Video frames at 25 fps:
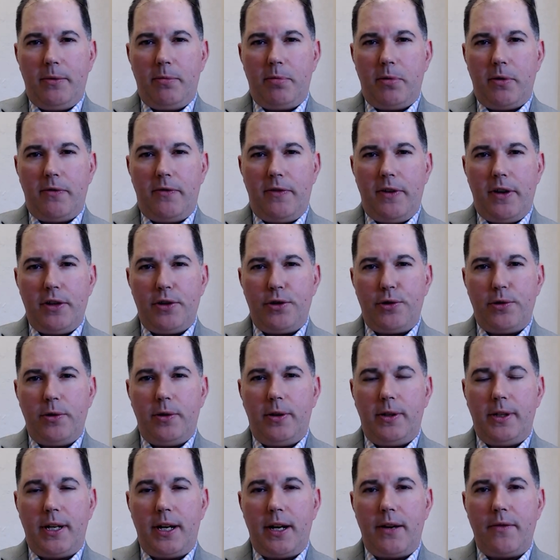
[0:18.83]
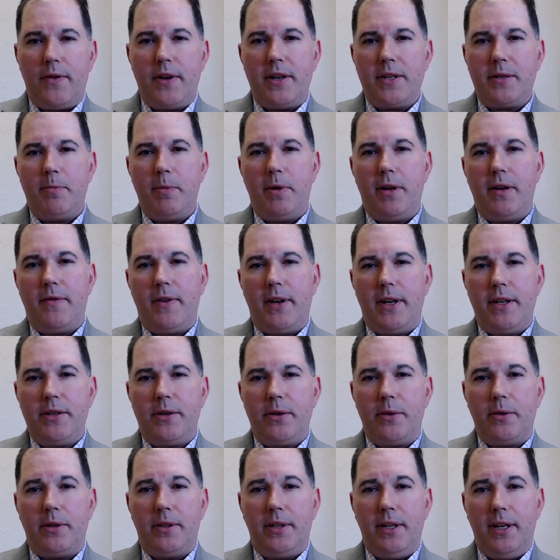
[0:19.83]
professional and investment
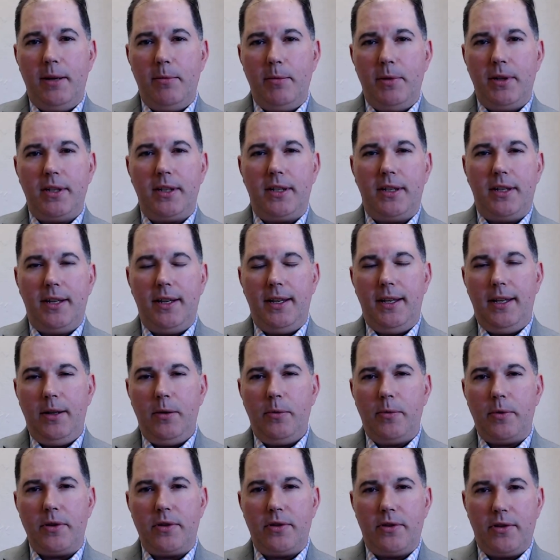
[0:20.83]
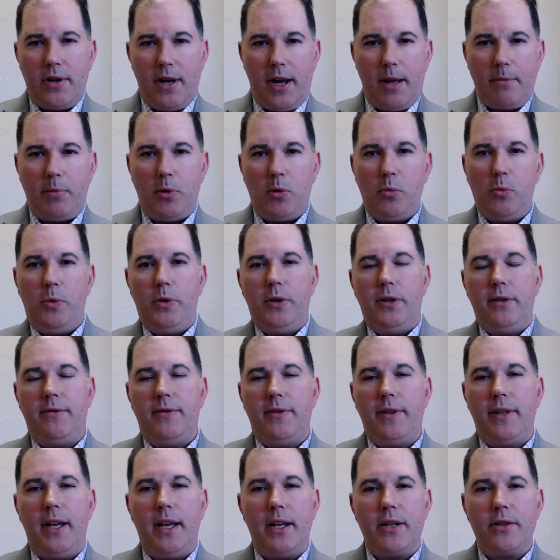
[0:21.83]
advisor Damon King with Chapelwood
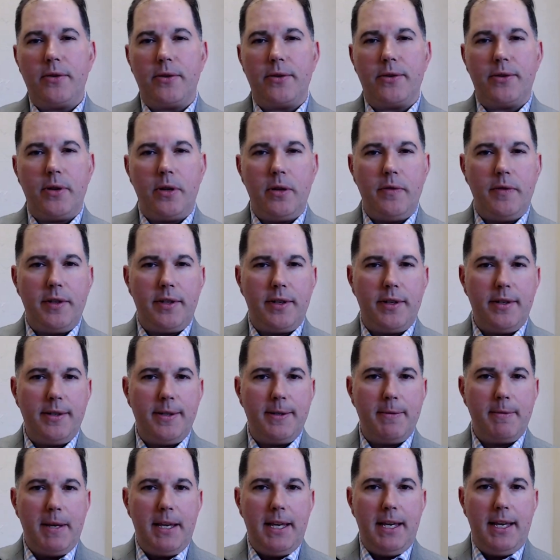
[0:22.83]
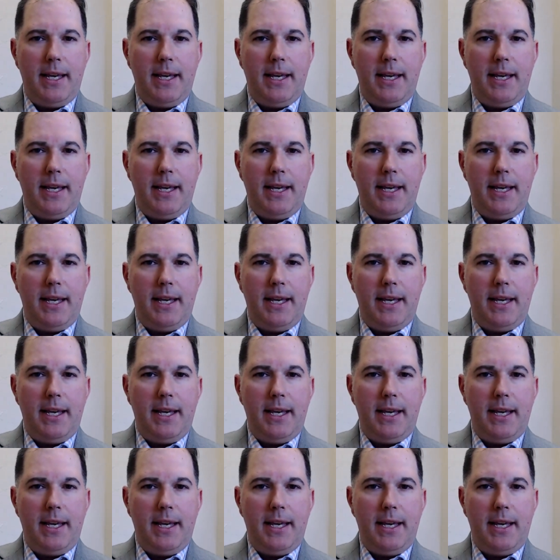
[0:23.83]
Financial Services.